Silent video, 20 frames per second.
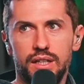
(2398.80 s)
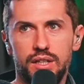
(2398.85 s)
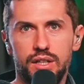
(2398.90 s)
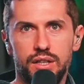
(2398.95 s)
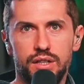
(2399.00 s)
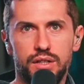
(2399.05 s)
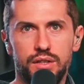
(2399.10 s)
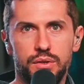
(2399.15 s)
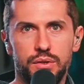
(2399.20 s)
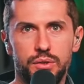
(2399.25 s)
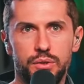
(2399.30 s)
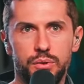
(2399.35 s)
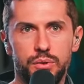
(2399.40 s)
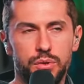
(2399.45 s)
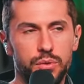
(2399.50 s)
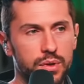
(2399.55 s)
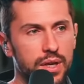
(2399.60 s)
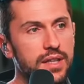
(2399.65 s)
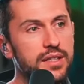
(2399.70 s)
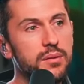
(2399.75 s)

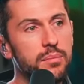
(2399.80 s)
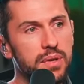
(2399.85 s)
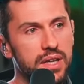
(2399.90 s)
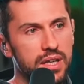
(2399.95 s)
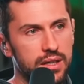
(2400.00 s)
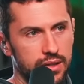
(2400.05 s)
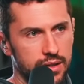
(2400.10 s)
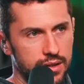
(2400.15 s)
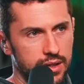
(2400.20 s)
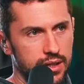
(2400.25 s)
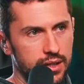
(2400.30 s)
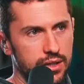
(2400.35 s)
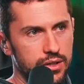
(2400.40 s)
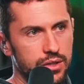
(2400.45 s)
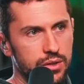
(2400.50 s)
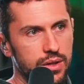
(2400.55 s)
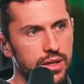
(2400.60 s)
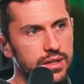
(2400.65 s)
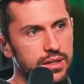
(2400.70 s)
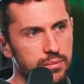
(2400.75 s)
You need to be in the
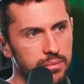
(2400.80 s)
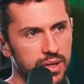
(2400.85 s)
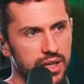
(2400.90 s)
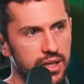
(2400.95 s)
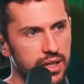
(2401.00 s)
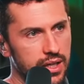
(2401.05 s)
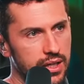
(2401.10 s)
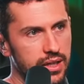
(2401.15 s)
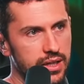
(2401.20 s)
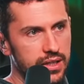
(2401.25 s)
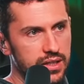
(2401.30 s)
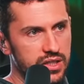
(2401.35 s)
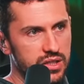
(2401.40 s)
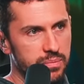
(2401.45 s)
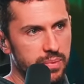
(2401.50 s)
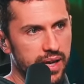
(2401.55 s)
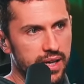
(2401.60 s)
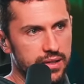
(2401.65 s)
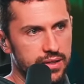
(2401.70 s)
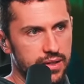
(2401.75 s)
theaters, you need to be in these
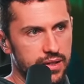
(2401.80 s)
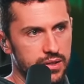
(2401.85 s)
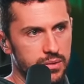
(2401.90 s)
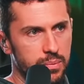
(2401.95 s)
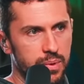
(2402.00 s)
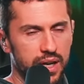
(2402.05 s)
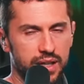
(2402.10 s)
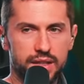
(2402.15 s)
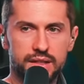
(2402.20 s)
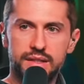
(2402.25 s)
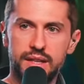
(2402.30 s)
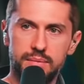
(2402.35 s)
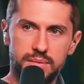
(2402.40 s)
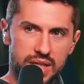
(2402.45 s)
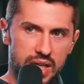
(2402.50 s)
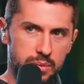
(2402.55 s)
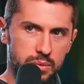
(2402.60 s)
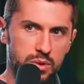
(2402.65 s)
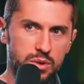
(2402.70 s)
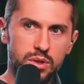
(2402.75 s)
spaces, but at the same
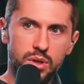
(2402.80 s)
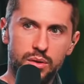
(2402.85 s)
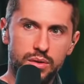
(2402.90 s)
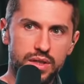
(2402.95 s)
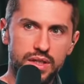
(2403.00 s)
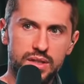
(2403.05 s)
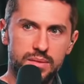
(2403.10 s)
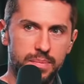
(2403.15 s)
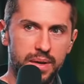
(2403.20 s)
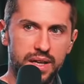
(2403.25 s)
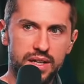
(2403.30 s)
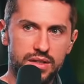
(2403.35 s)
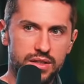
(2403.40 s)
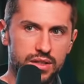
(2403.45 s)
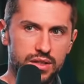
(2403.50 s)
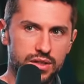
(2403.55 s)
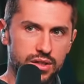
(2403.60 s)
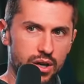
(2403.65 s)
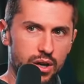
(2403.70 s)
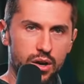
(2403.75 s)
time, you know, these
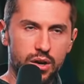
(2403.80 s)
spaces